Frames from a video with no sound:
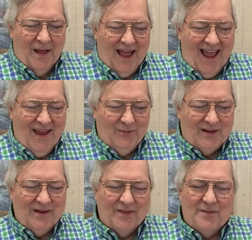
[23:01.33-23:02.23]
uh, I had
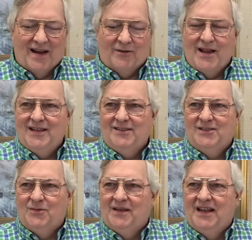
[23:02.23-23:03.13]
one of the
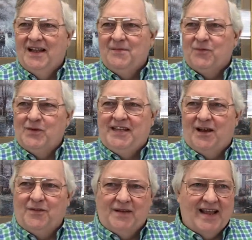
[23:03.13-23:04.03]
moderators that would, would
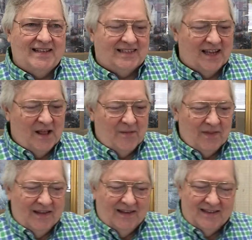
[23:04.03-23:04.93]
tell the guests,
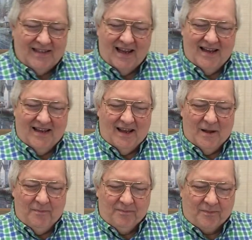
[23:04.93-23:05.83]
said,
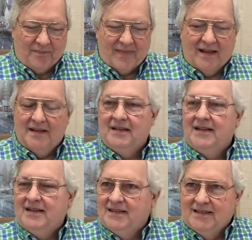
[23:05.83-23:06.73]
uh,
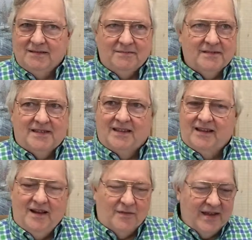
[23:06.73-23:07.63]
said
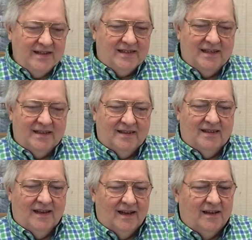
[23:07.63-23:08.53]
that, you know, these,
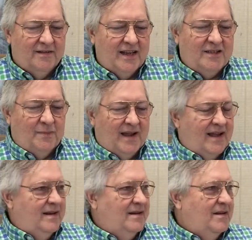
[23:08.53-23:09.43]
these
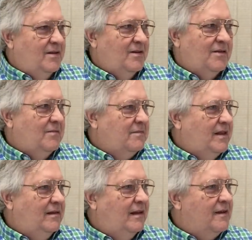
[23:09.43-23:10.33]
men
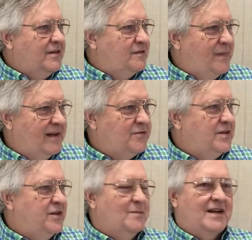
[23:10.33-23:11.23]
love this
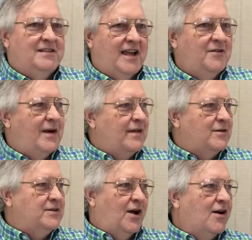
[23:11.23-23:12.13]
ministry so much they'd
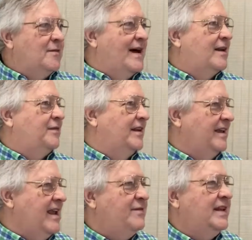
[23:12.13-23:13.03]
rather talk about it
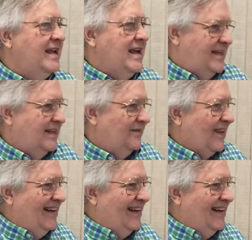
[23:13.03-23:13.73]
than even eat.